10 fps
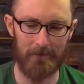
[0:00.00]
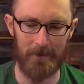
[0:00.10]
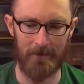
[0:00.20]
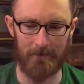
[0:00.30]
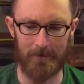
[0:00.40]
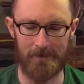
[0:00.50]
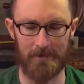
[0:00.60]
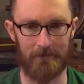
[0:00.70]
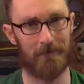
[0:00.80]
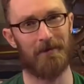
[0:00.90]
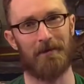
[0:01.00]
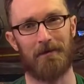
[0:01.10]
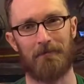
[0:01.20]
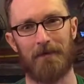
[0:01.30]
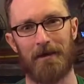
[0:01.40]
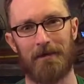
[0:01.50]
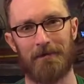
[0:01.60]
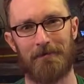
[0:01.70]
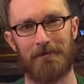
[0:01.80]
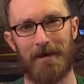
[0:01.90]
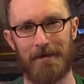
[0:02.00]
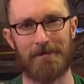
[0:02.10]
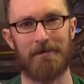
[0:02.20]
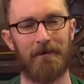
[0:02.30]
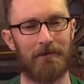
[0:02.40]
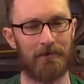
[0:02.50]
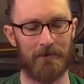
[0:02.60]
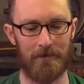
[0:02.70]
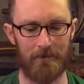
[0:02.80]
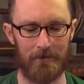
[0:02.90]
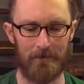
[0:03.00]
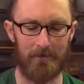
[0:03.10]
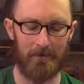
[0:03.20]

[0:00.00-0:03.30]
and there wasn't a really good way to test it under load.